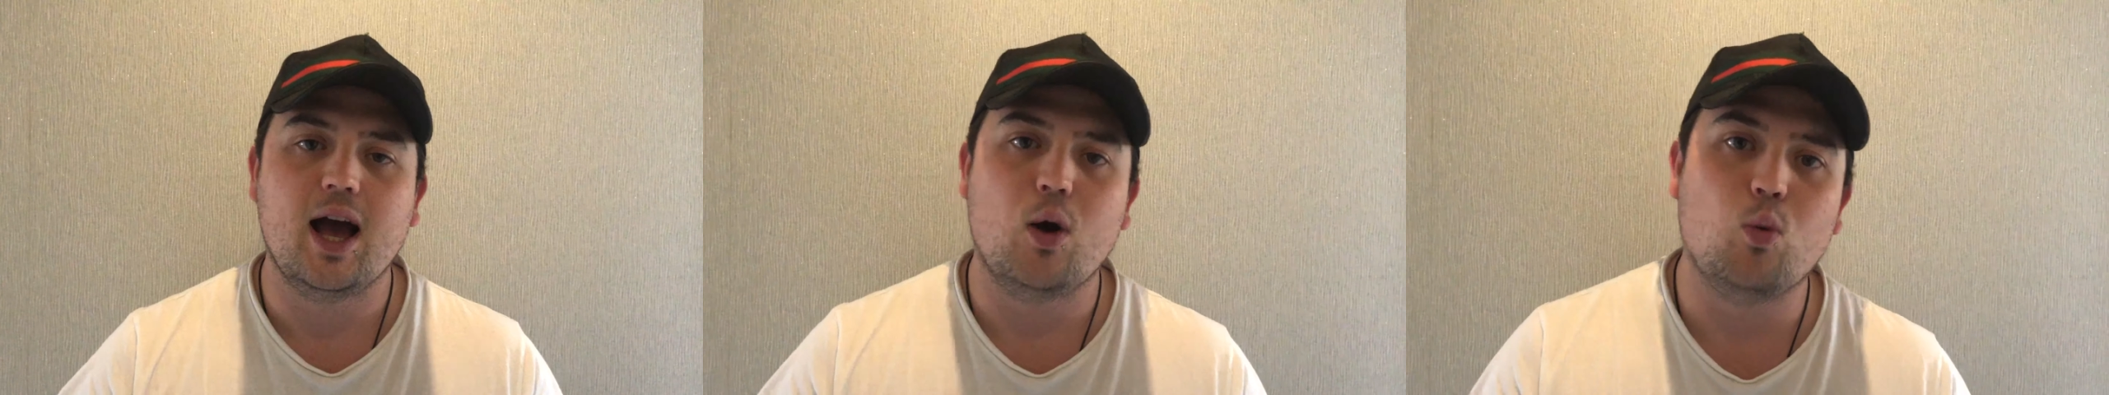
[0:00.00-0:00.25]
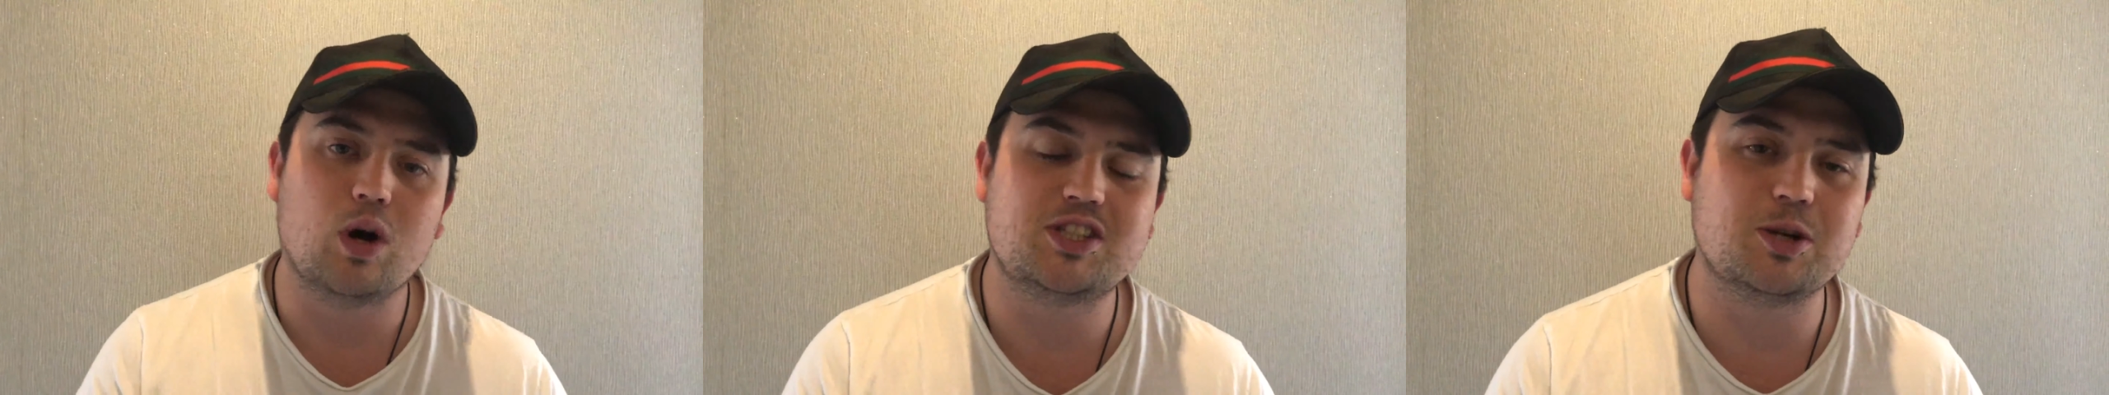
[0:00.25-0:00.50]

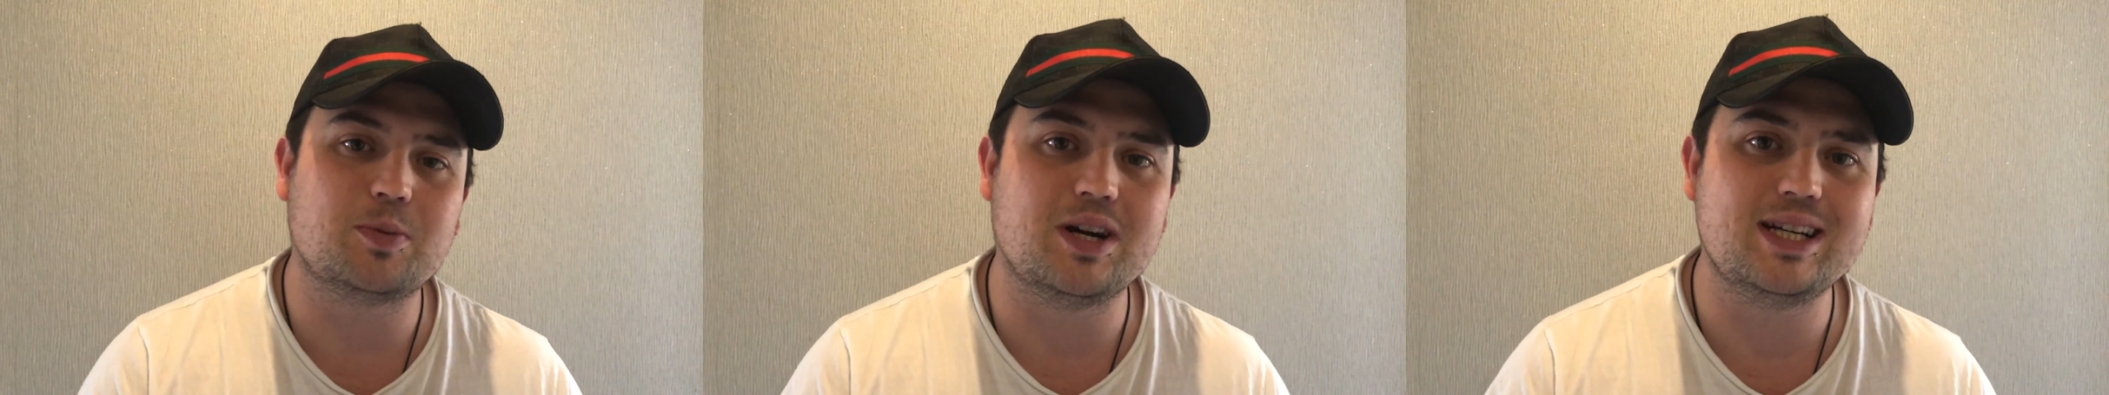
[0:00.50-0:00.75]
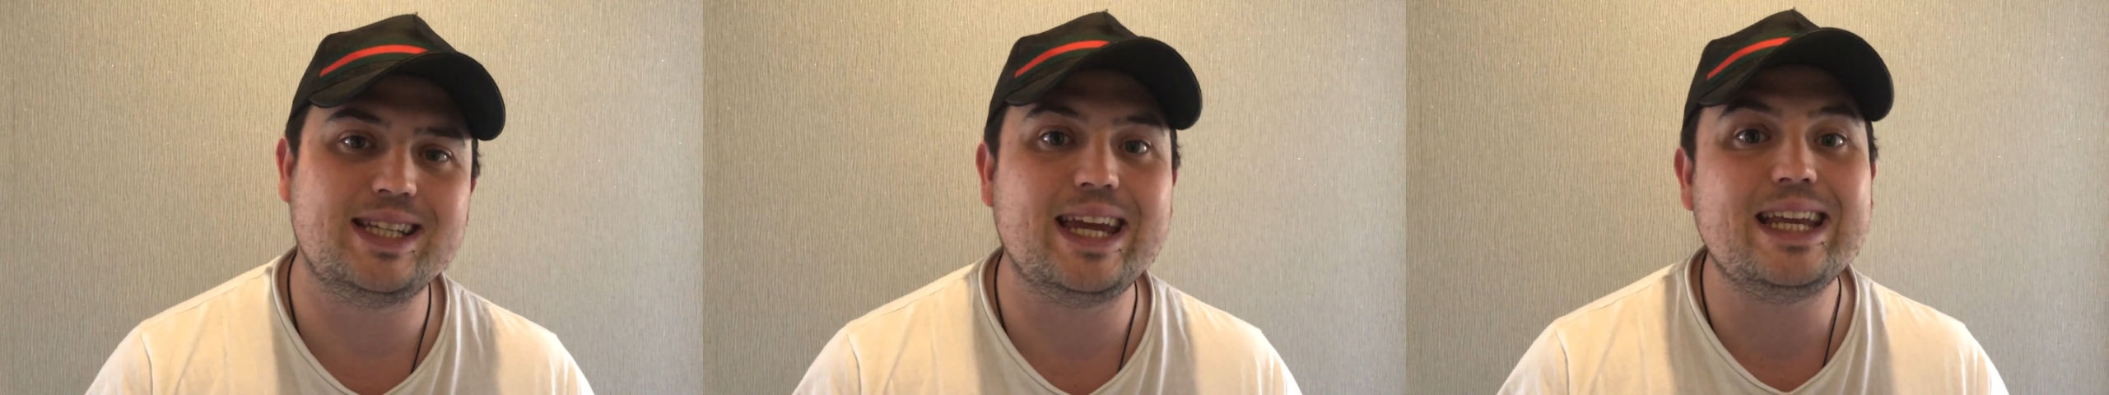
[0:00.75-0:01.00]
What's up
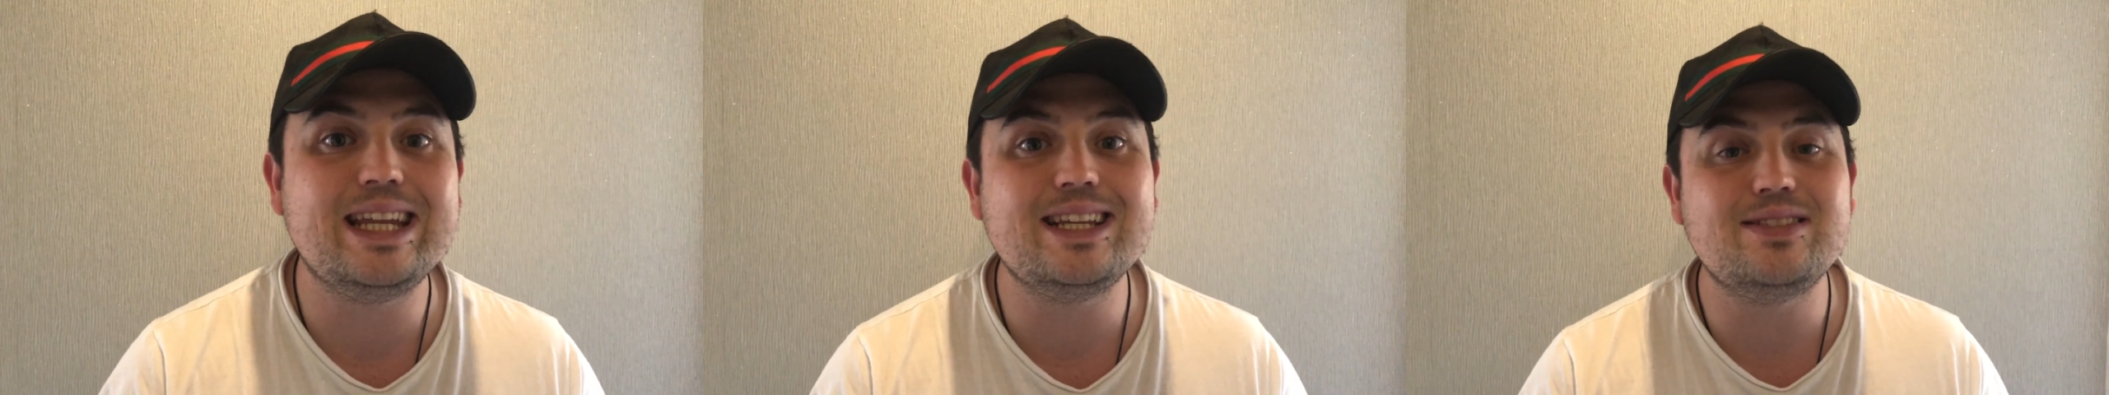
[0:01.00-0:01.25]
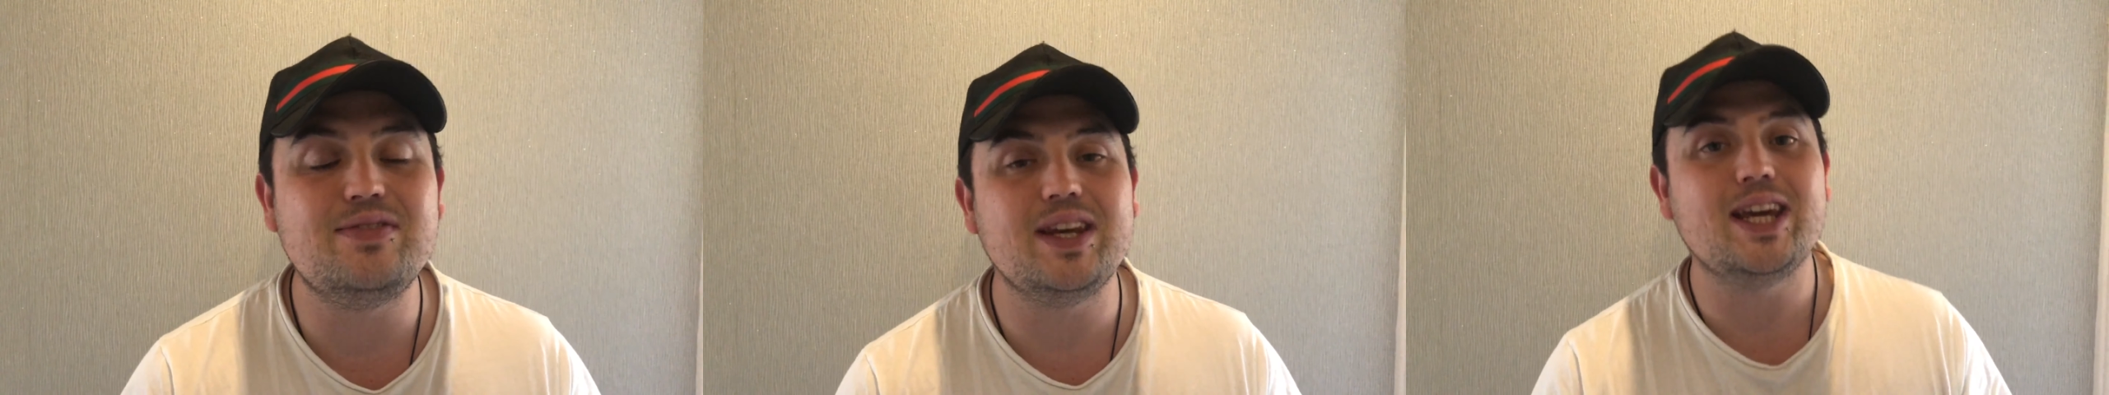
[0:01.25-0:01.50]
guys, in
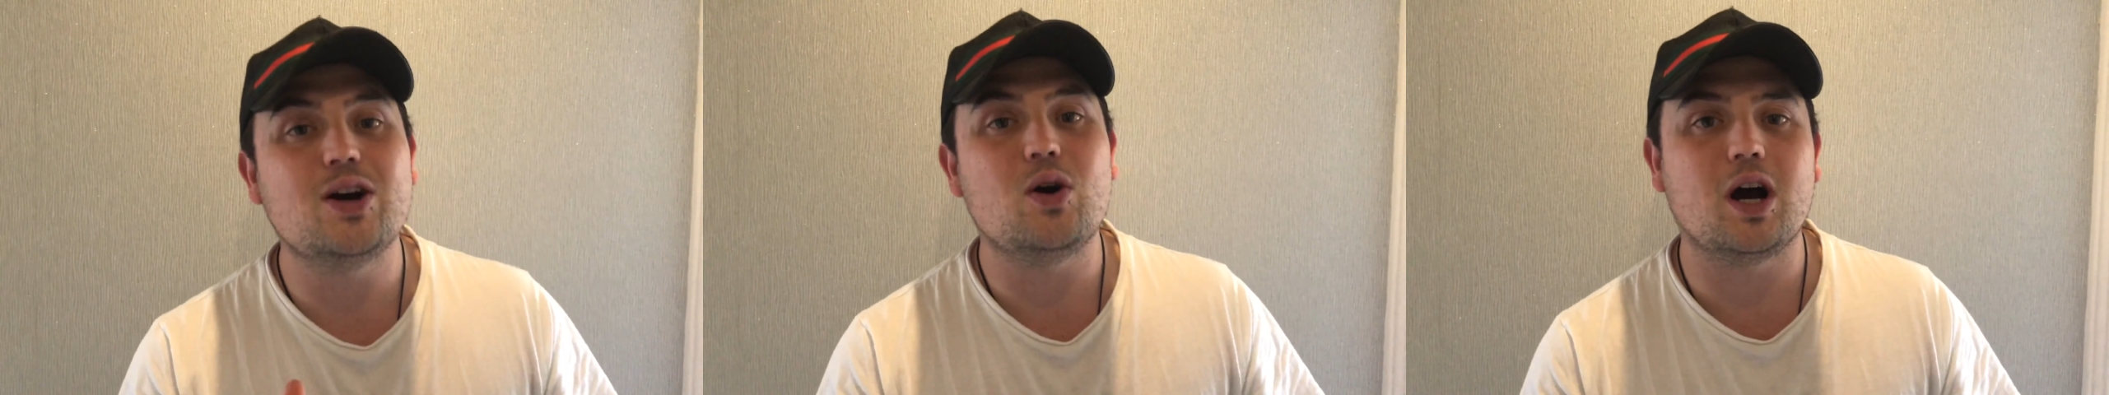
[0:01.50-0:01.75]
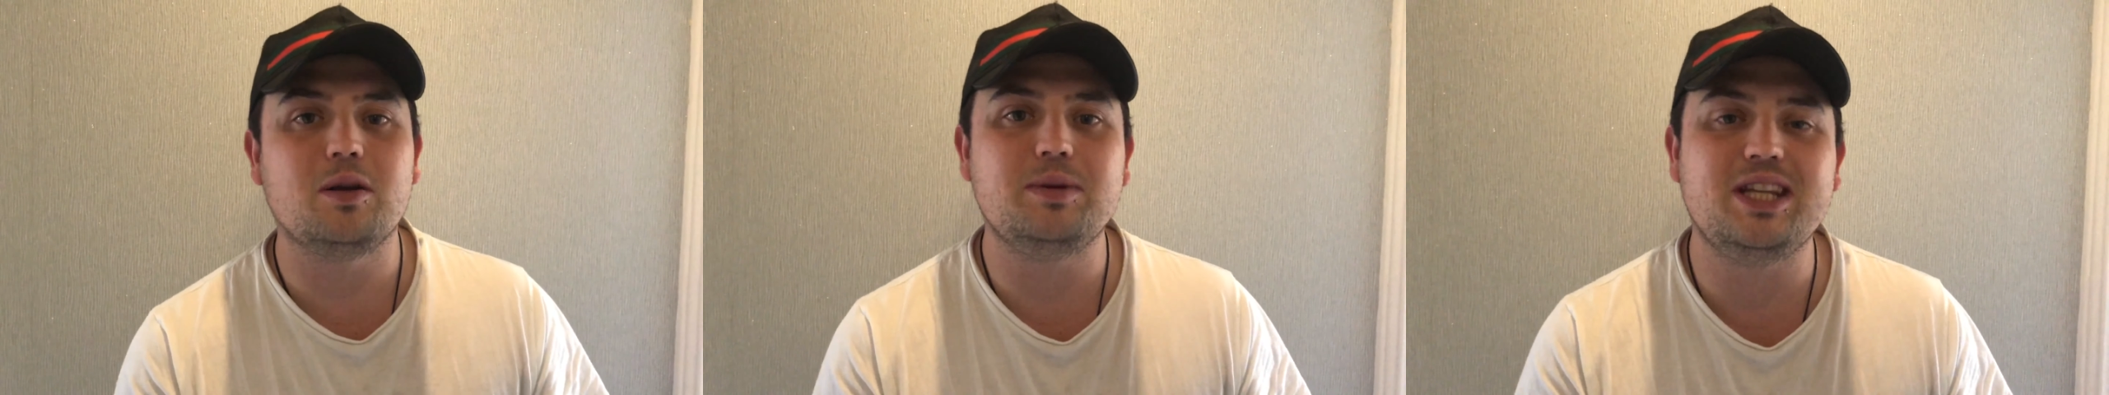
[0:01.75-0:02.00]
this video
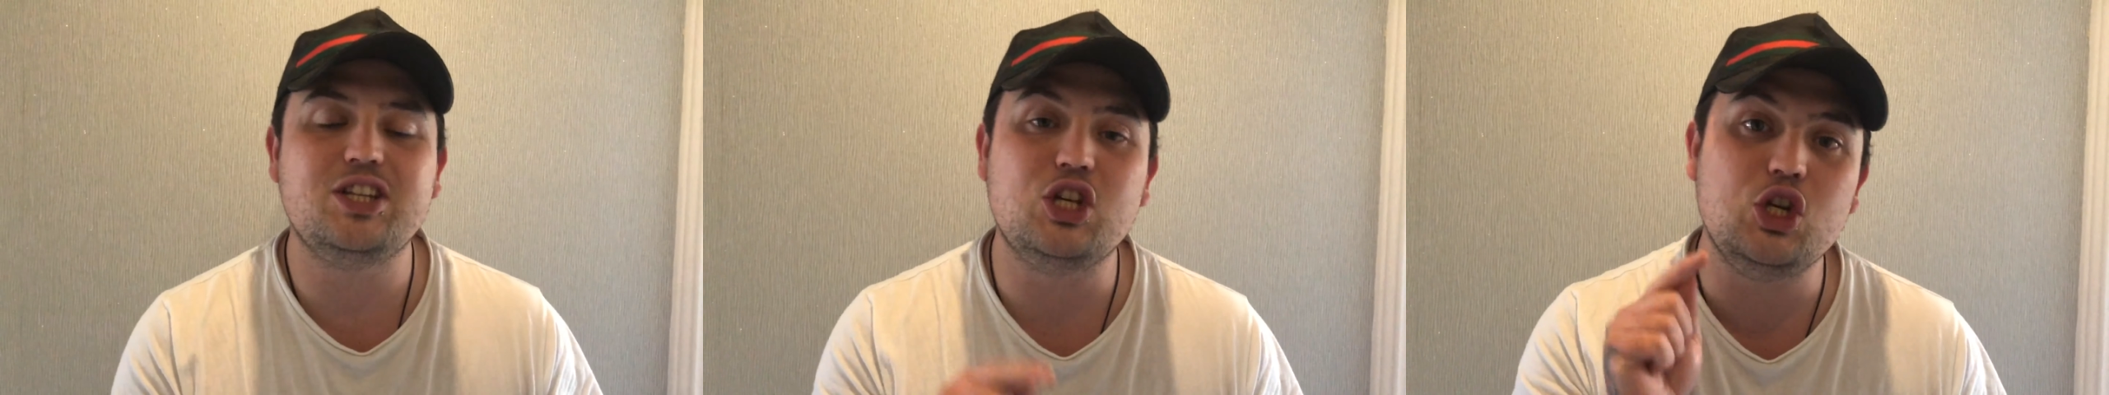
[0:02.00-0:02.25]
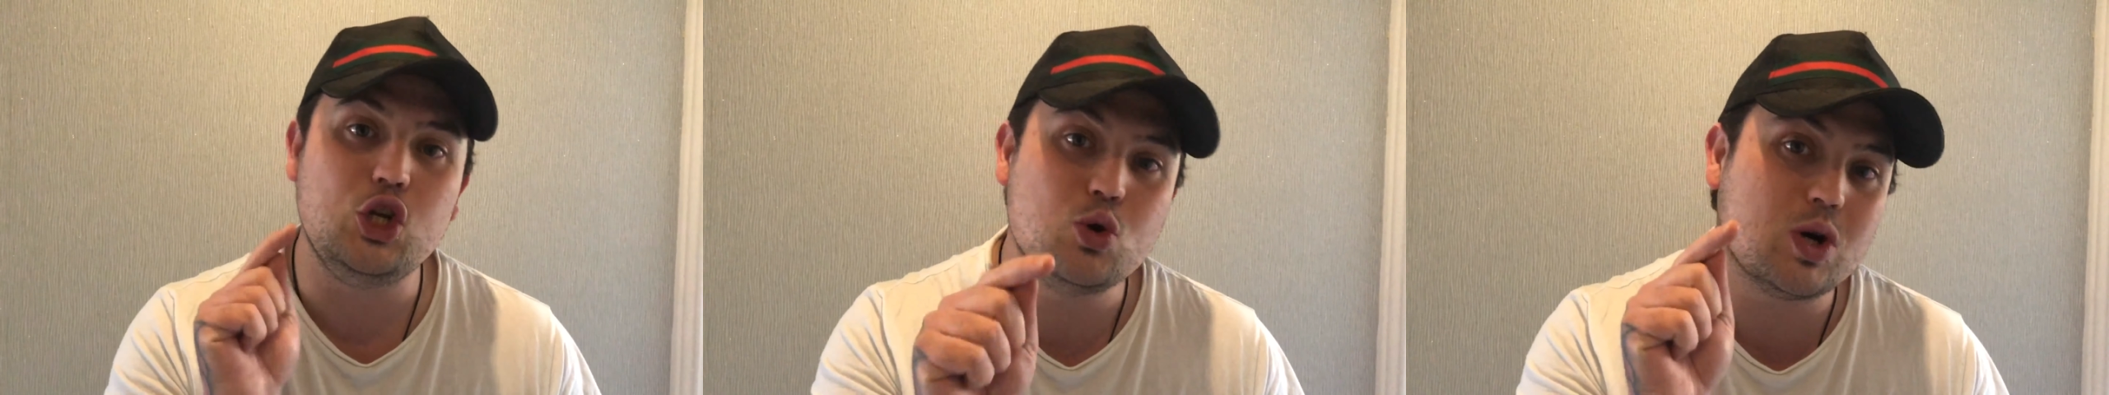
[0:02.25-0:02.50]
I'm going to be
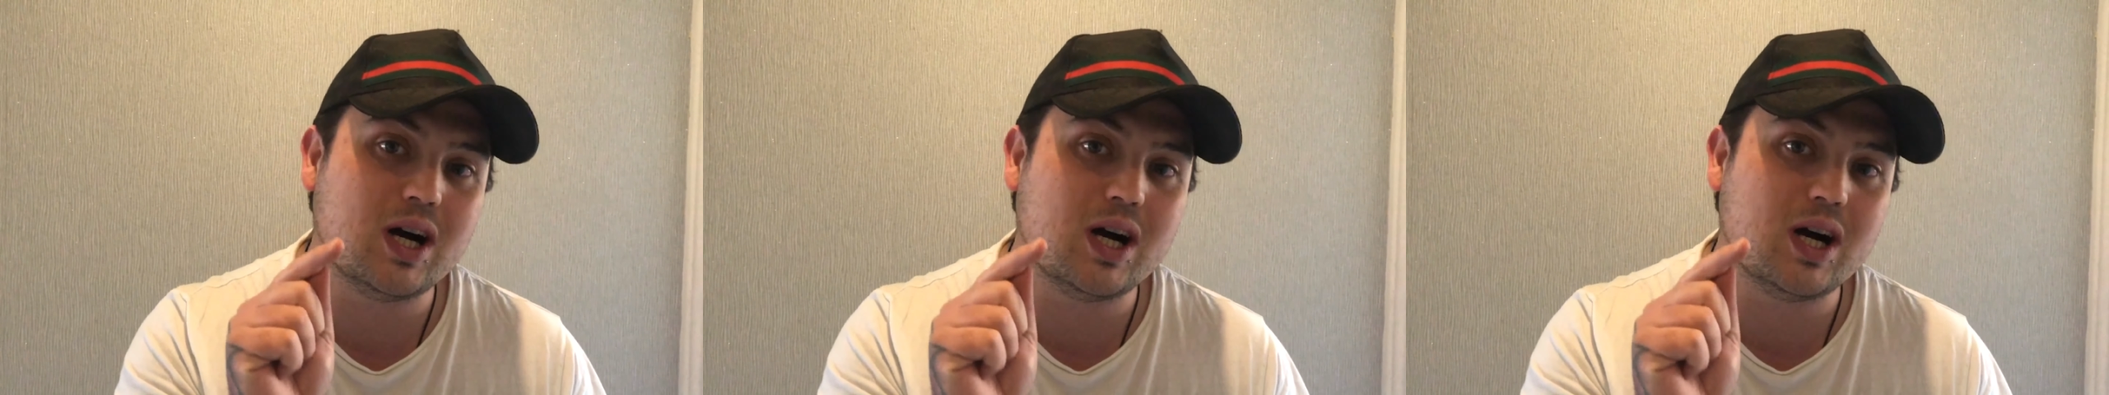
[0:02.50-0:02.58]
teaching you